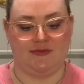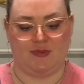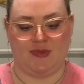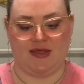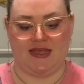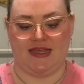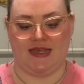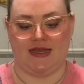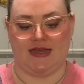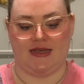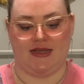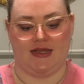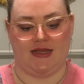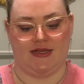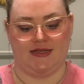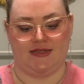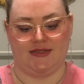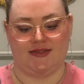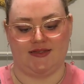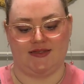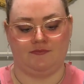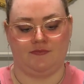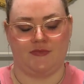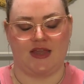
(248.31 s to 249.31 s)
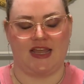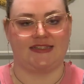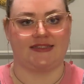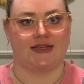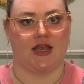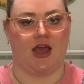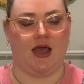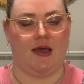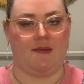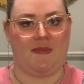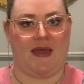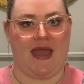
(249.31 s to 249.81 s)
because it's a
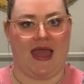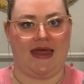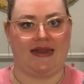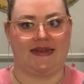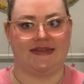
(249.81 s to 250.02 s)
hot pad.